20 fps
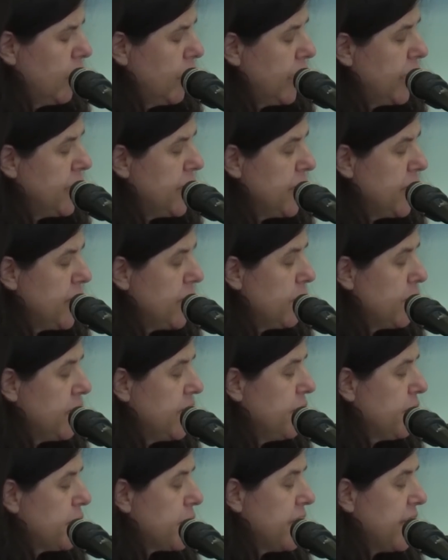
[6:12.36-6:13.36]
and then there are
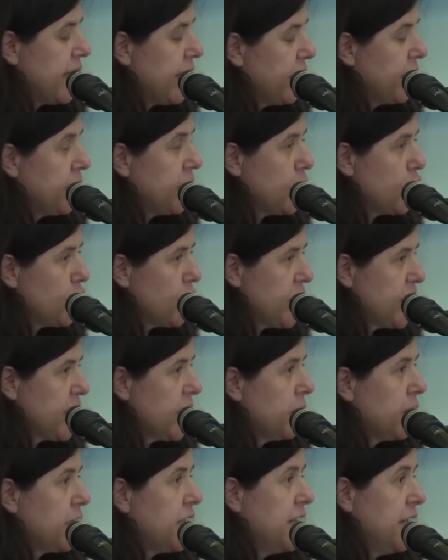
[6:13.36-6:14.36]
different health issues
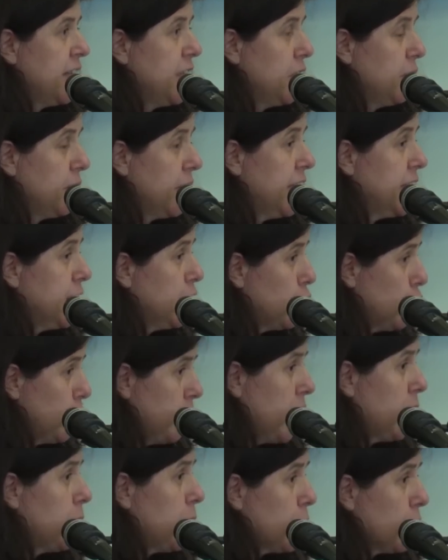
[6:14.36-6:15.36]
that were identified, and you'll
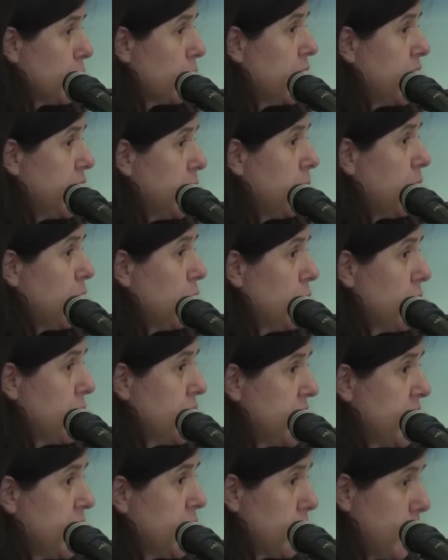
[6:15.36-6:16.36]
be able to read about
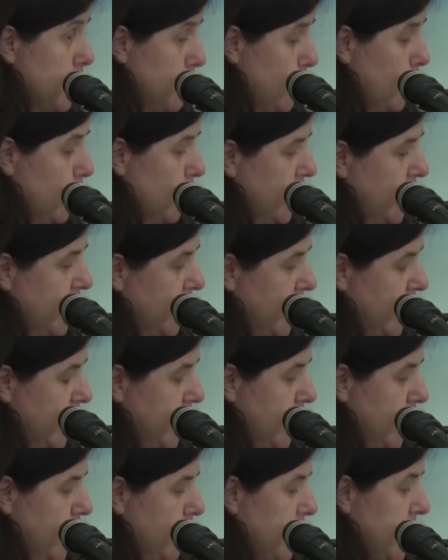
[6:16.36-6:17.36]
those in the report.
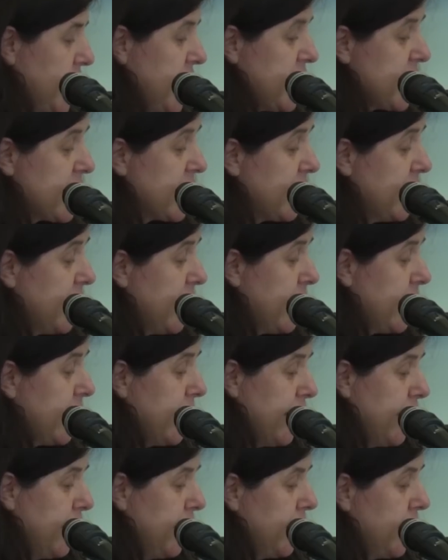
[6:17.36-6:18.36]
Things like
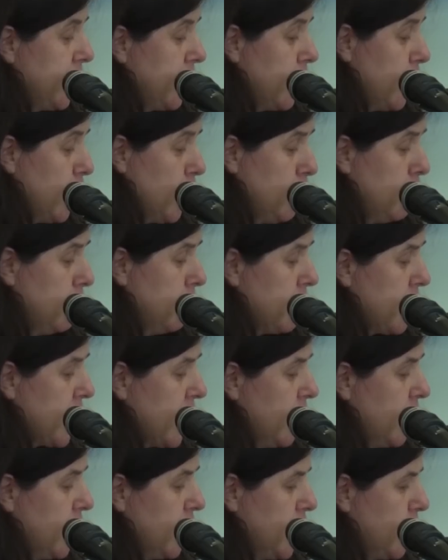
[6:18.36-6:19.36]
dental health,
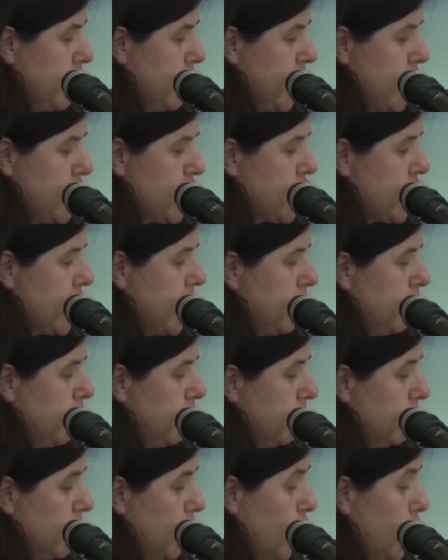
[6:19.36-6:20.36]
dementia,
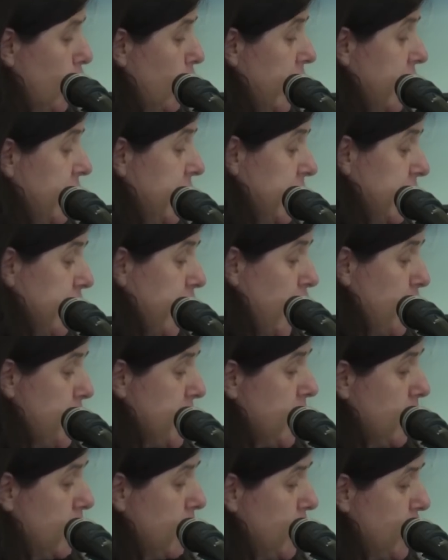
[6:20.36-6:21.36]
long waiting
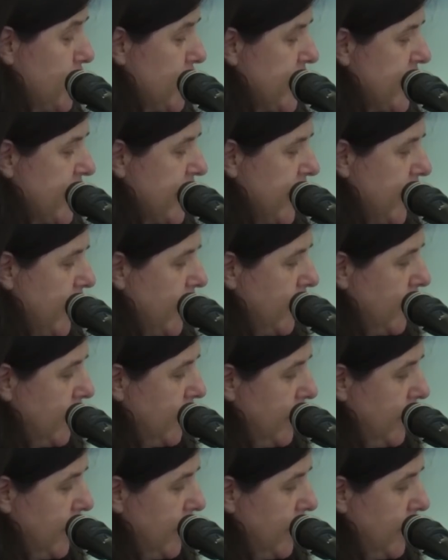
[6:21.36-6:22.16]
times in emergency,